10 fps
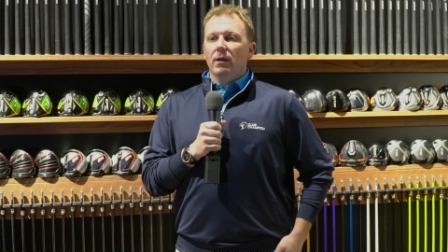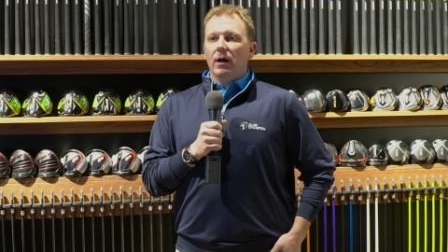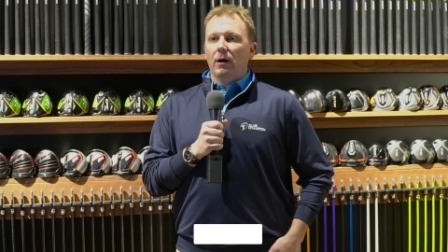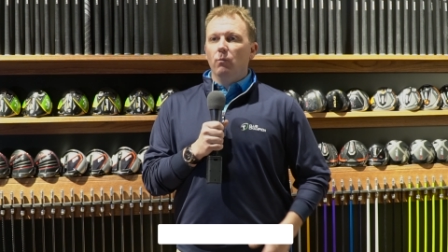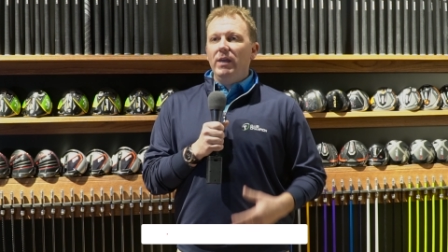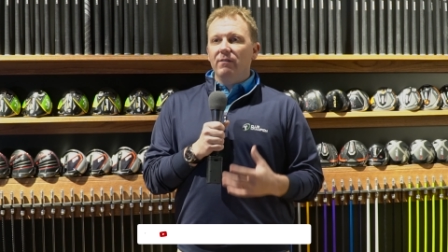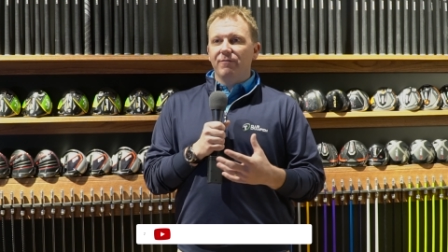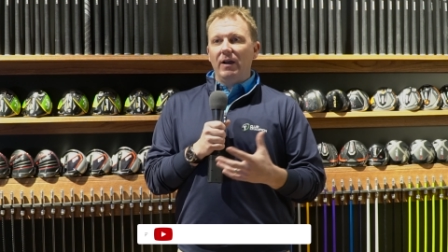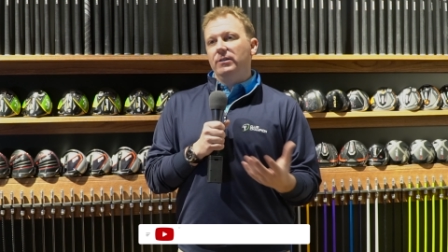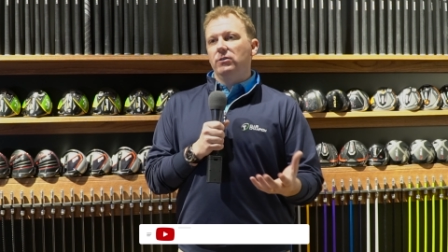Um, we can
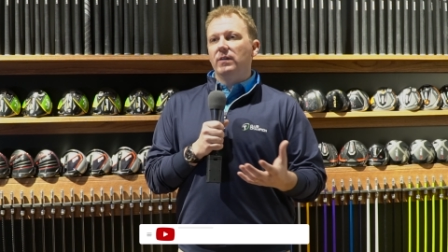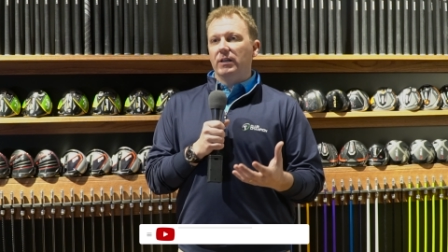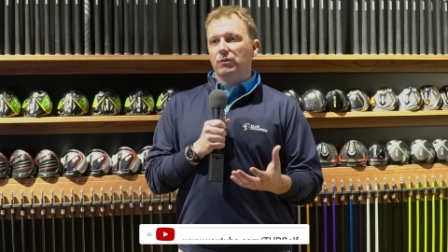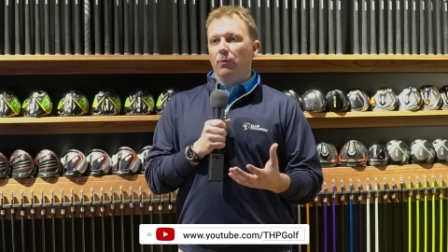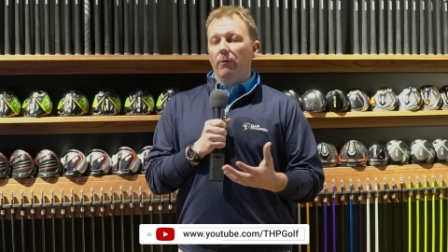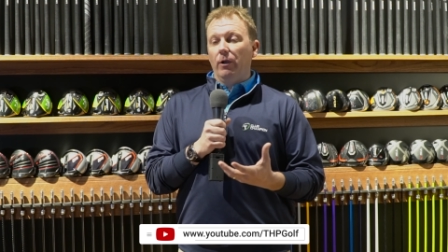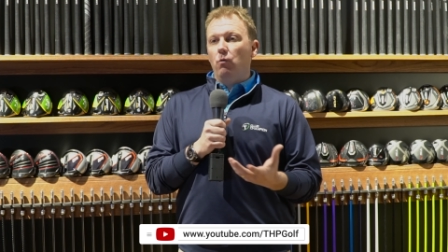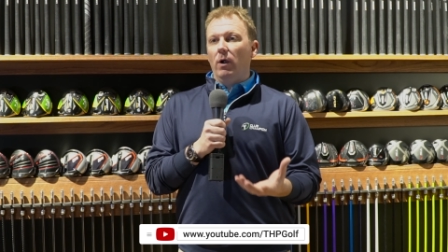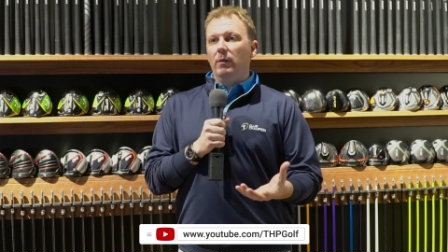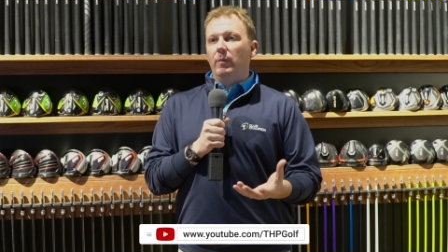fine tune that swing weight
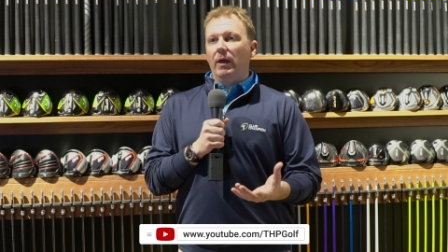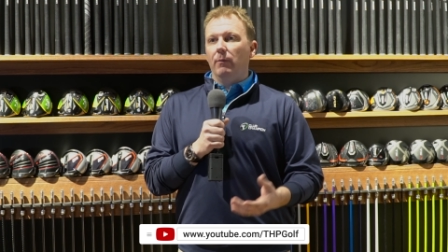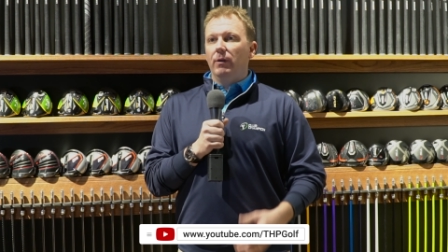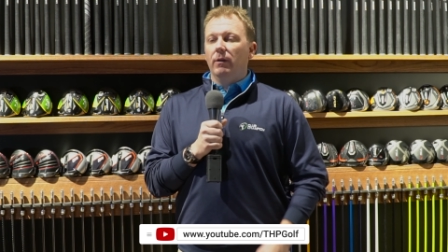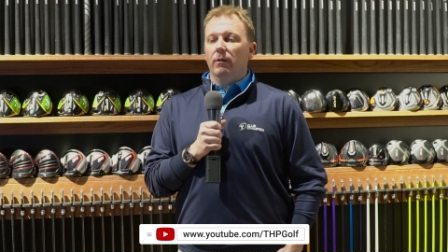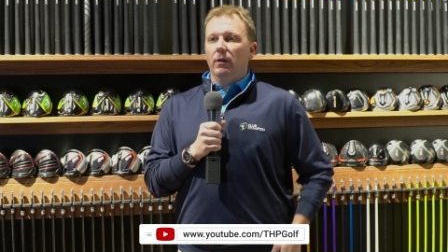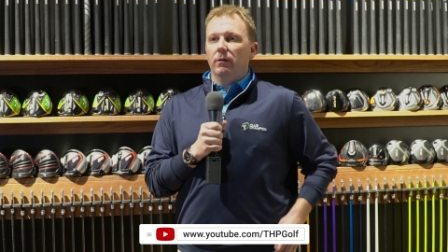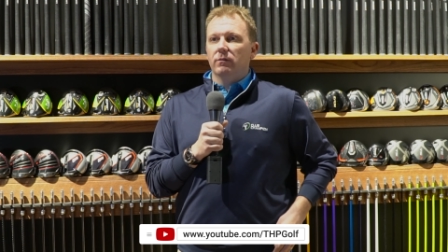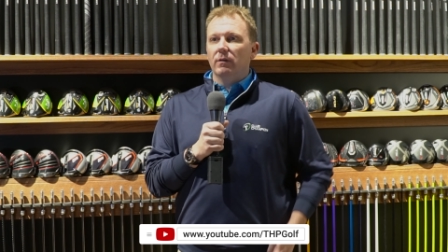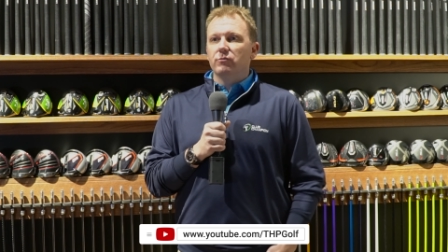quite a bit. I mean, in,
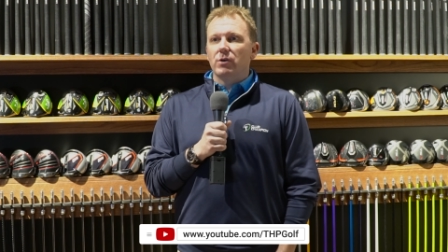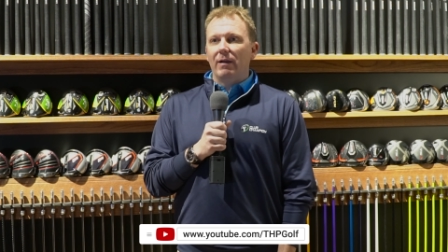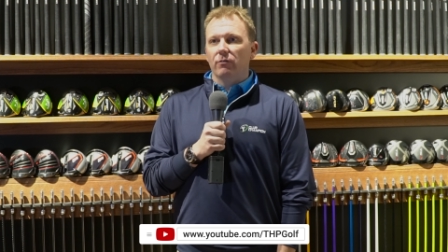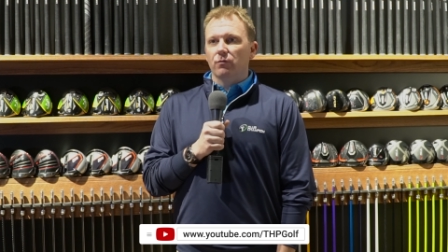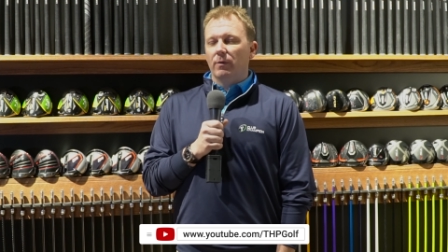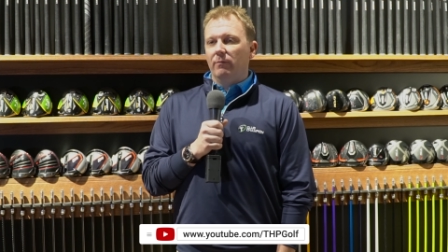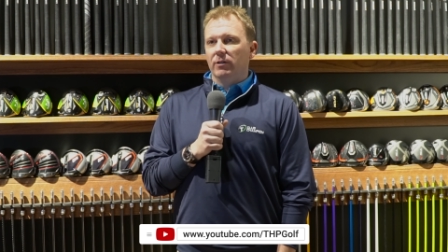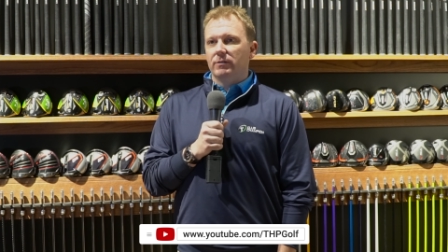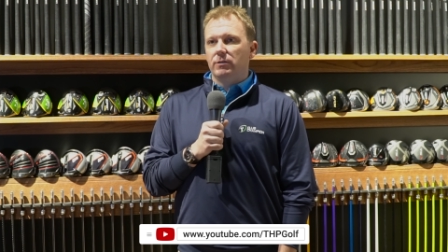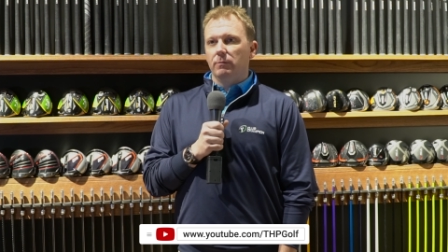in some drivers, we're able
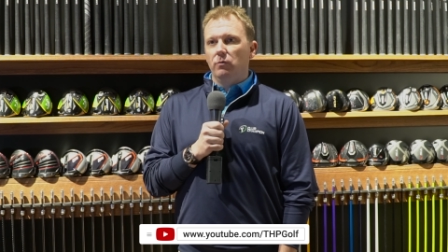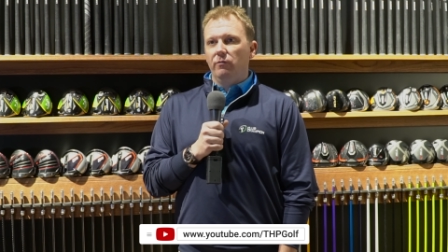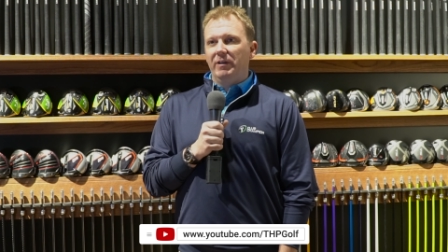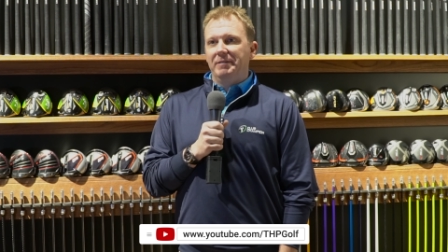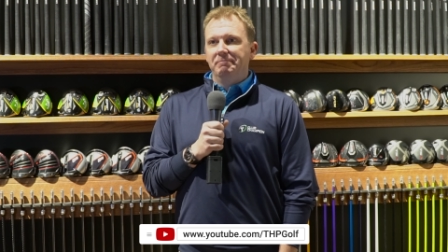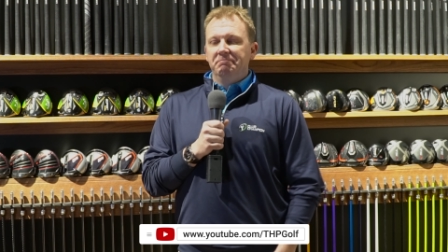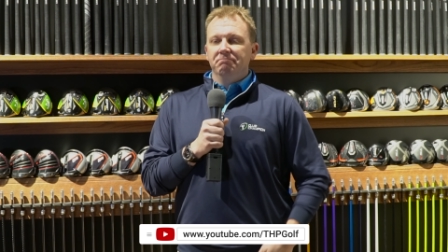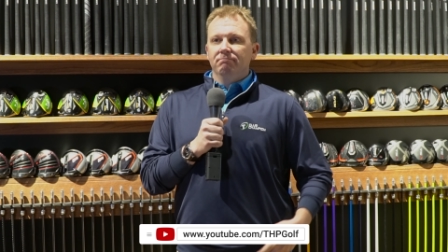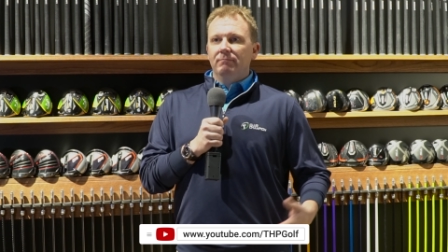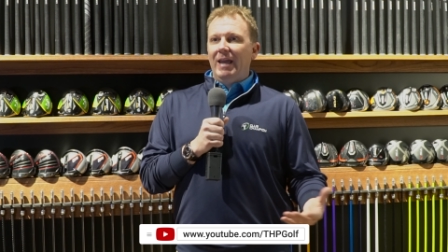to, to move it
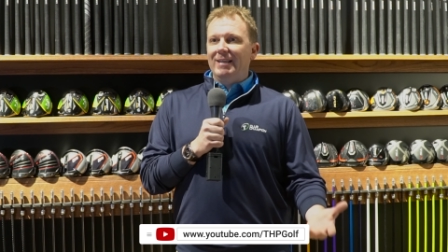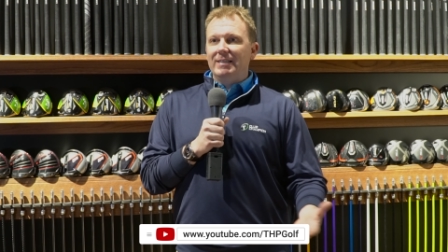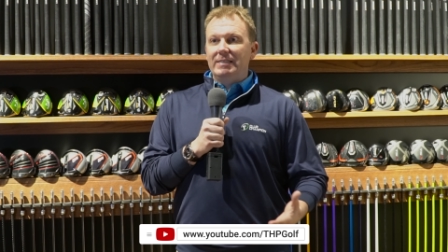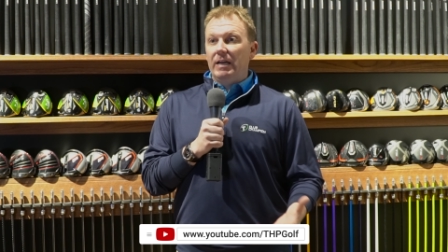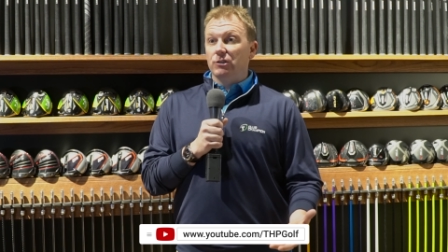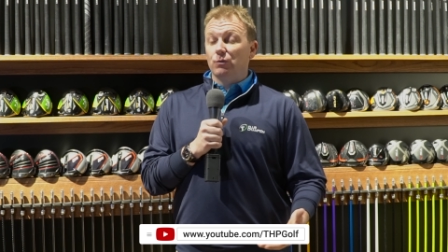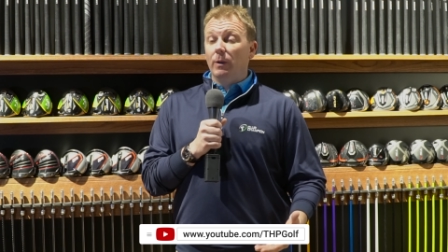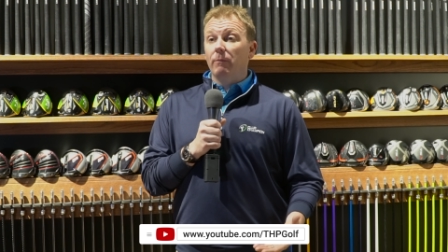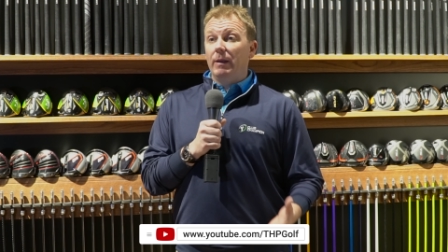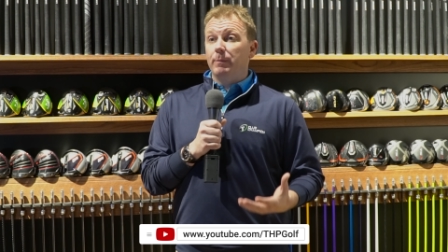eight to 10
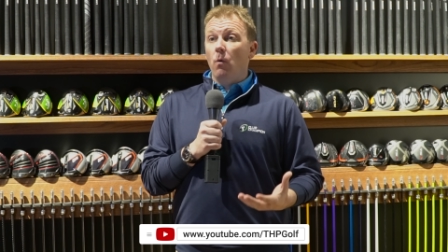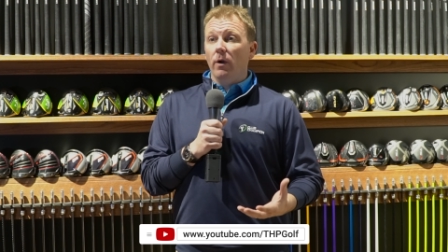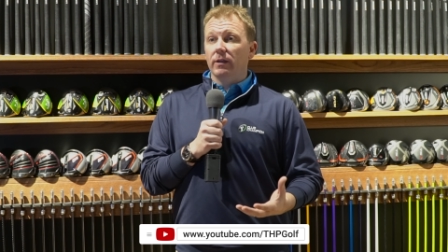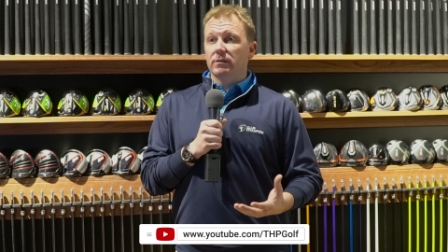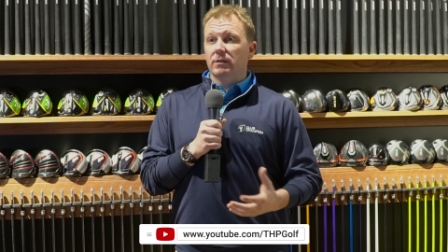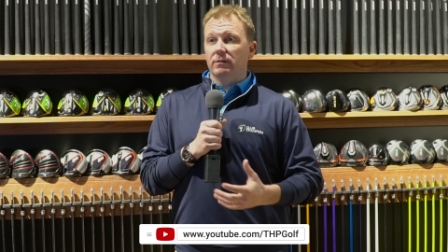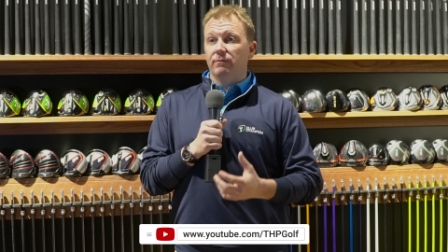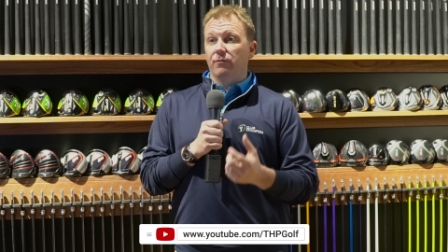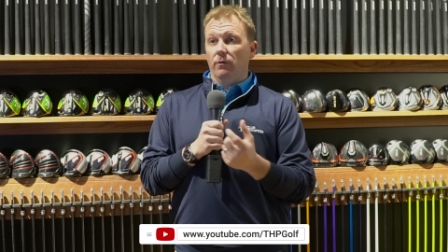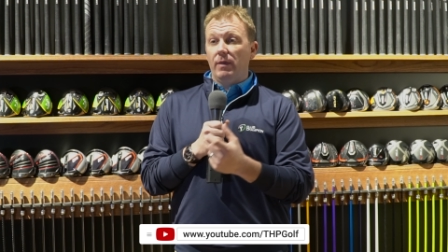swing weight points to,
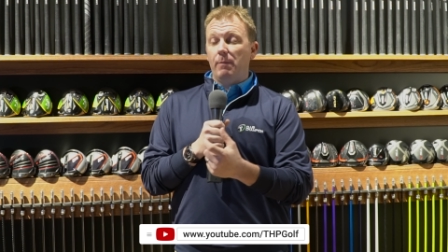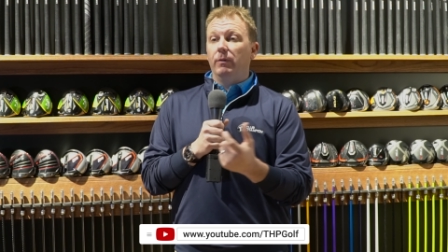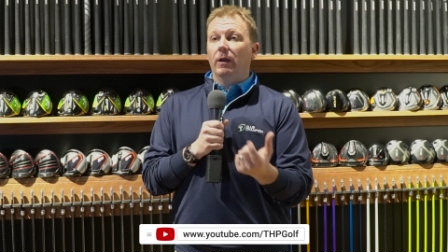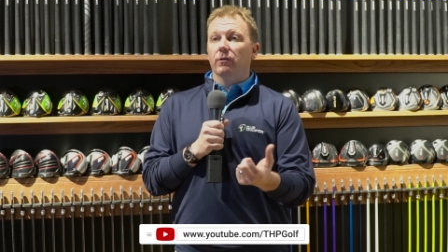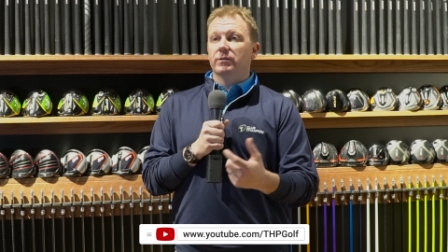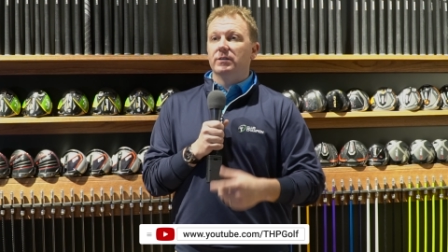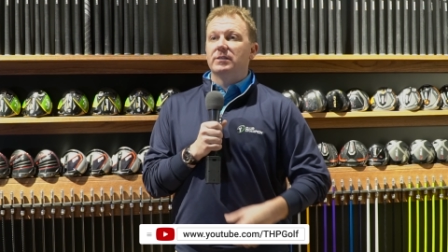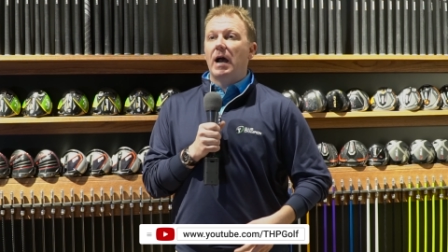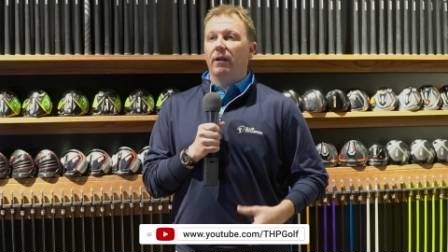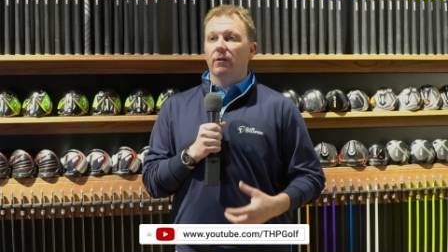for that player's
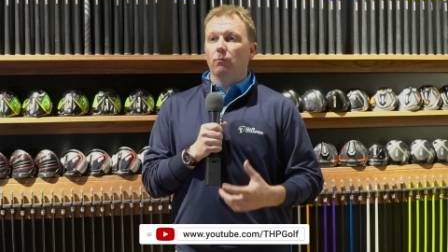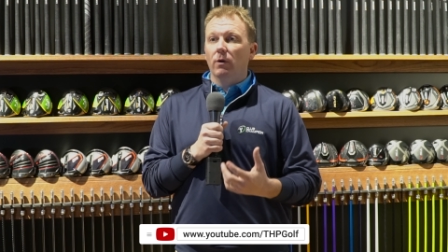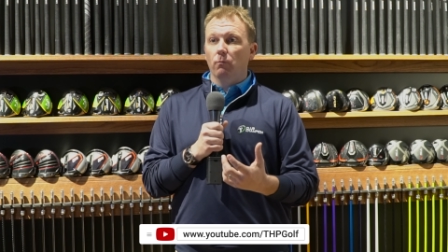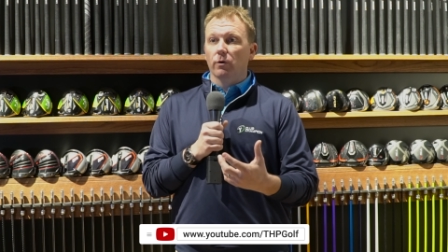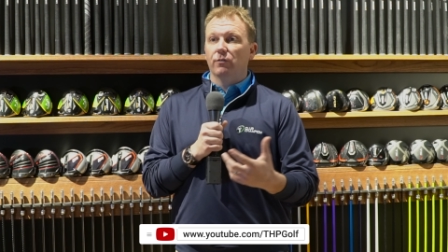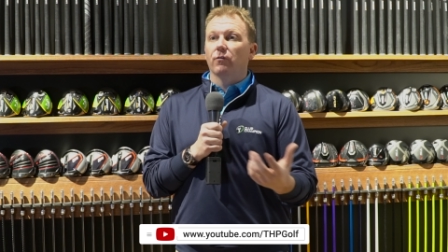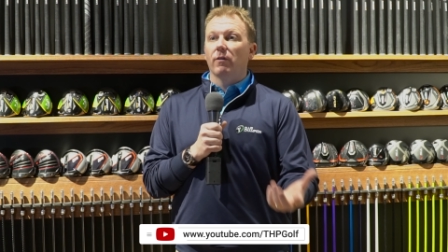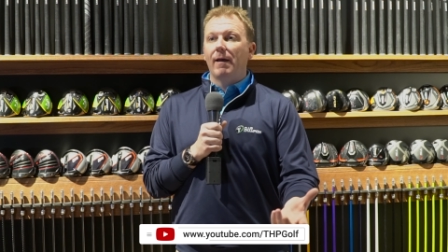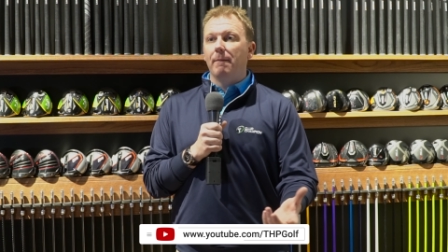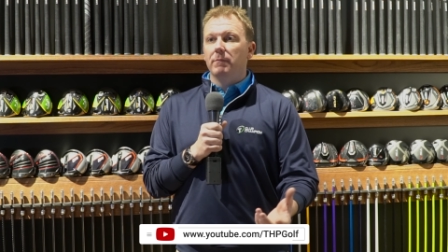desired what works for
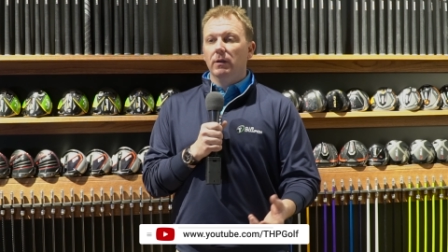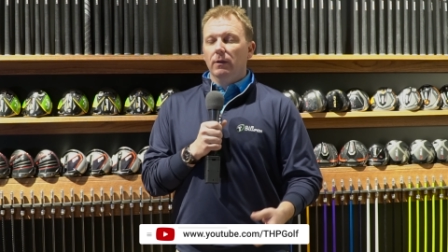them.